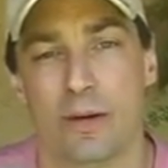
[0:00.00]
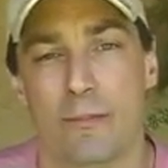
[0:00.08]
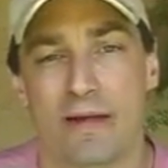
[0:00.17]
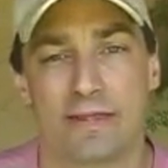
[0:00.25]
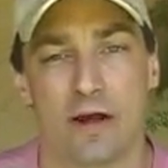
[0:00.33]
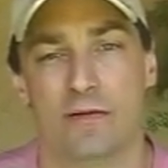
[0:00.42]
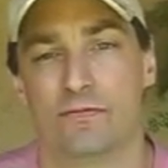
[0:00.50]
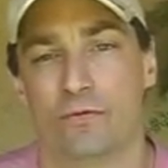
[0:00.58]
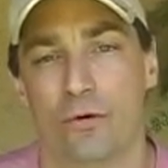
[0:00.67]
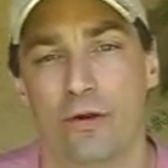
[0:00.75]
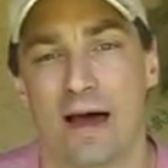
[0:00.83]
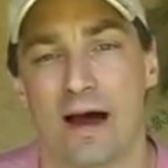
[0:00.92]
But they'll
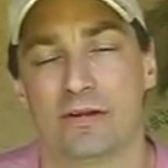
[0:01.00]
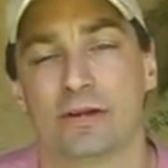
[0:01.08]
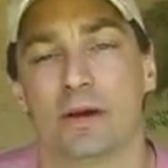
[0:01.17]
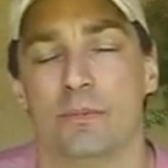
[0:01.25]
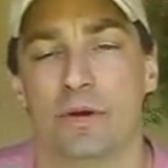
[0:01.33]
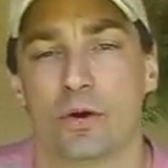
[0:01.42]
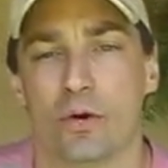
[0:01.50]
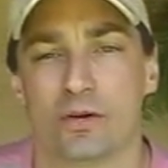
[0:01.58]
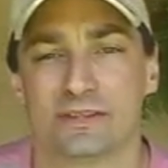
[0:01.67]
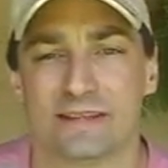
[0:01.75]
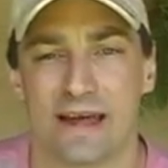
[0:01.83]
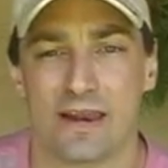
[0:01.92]
fall out
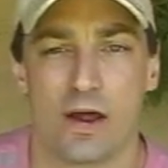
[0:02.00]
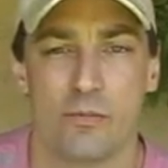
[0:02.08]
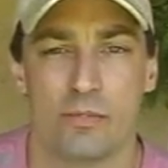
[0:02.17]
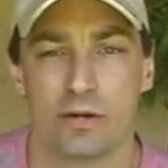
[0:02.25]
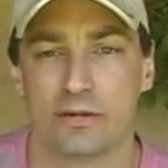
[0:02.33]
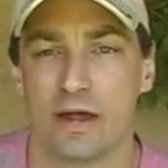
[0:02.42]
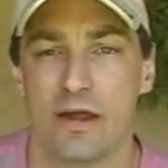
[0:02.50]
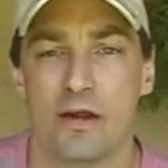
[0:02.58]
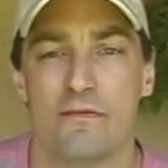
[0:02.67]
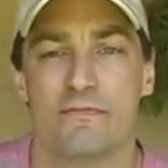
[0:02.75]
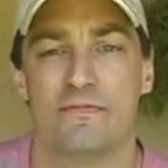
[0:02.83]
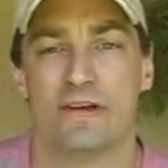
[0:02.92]
because they
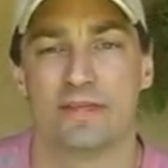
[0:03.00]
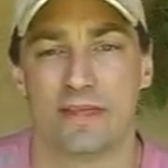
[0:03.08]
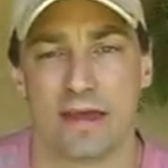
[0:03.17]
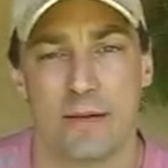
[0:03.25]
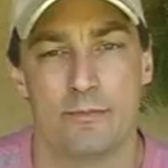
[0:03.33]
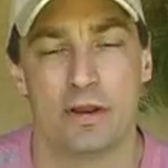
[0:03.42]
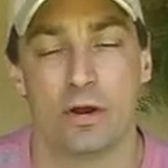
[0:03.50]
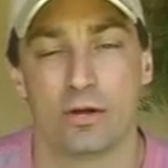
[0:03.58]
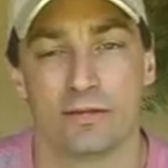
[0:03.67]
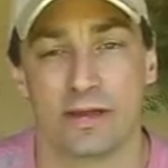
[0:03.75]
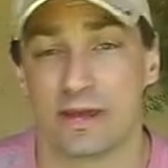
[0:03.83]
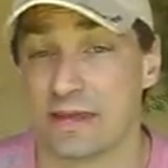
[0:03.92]
don't fit there and
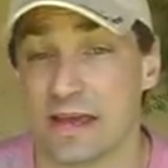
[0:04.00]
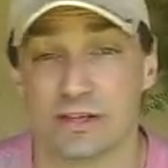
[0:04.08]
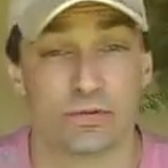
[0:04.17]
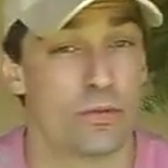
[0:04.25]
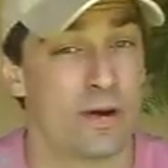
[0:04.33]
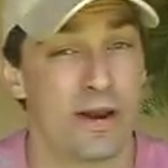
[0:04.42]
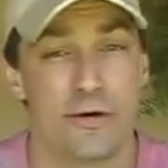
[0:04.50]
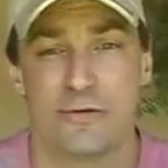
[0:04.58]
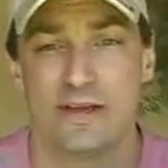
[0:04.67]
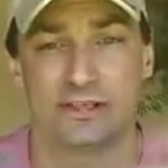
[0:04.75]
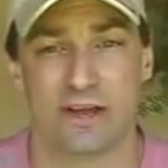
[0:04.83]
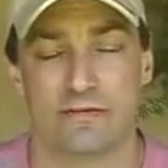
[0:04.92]
belong there. Yes, we want to
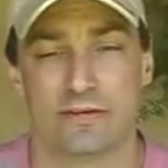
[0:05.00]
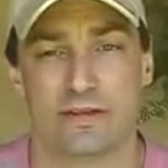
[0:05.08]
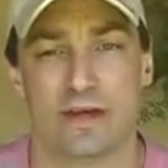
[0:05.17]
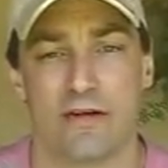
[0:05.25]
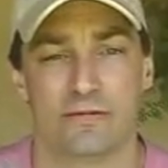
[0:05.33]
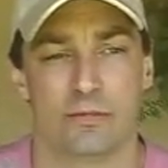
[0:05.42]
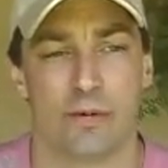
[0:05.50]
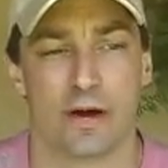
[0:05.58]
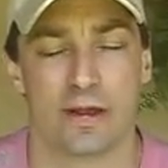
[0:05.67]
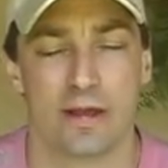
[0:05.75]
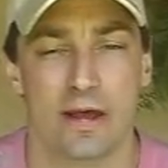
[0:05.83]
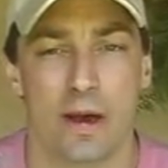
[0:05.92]
reach
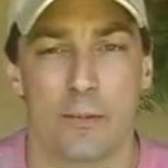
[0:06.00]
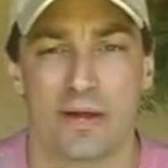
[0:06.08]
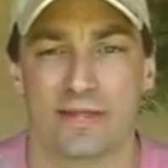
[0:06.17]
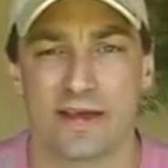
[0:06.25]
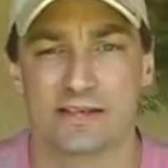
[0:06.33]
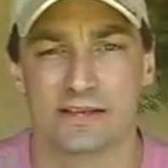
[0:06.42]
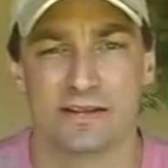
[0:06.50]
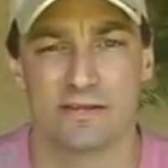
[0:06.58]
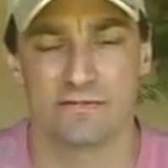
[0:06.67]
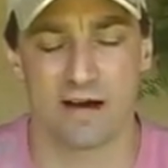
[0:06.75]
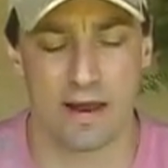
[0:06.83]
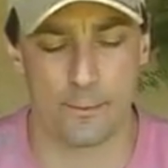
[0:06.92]
everybody, but there's a
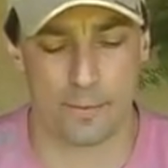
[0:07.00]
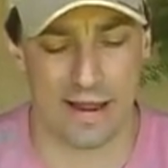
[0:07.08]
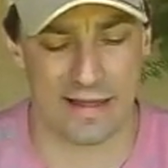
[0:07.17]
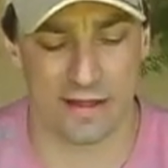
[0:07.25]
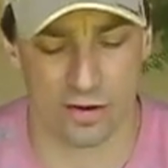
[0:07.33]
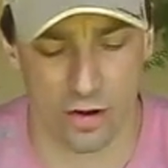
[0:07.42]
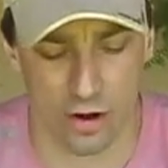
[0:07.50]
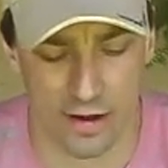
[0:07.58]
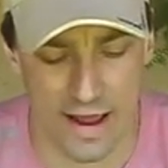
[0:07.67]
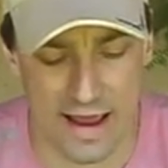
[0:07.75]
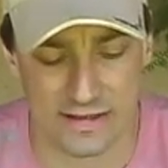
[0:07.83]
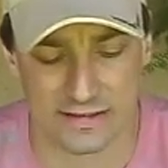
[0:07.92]
divine plan that
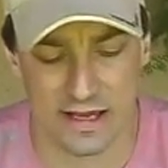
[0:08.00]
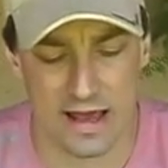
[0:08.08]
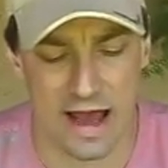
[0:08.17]
God has.